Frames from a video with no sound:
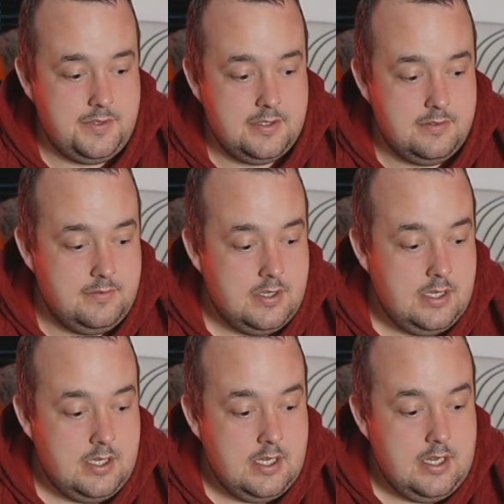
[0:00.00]
For the
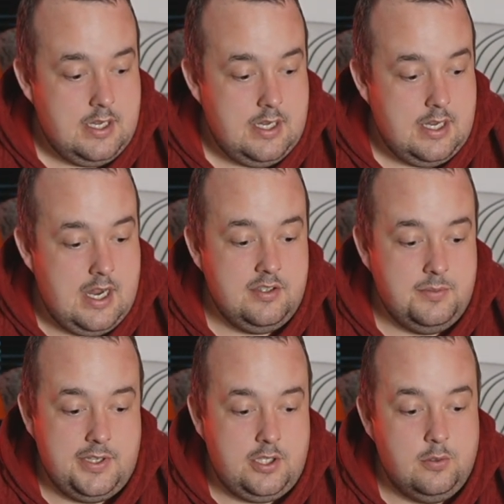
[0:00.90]

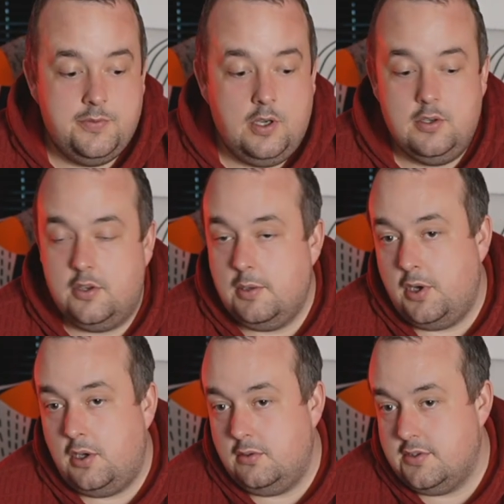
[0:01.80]
everybody who voted on the
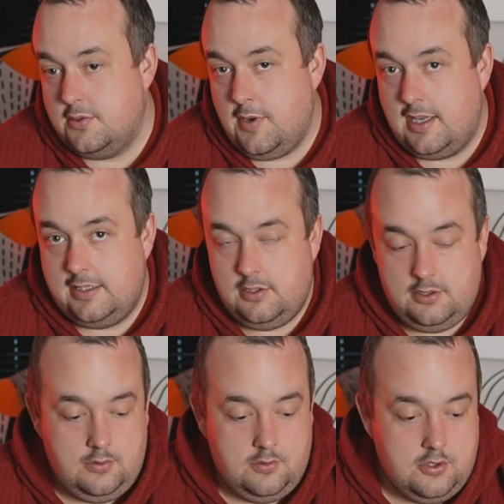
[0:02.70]
polls as well in
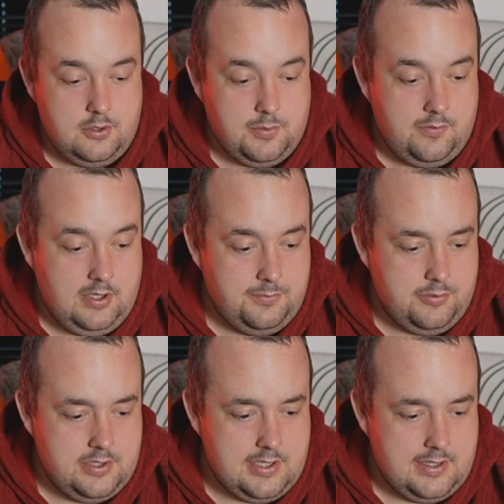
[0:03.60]
YouTube, I really
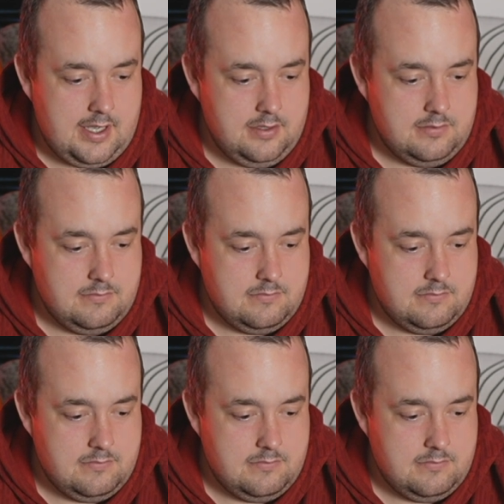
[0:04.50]
appreciate that.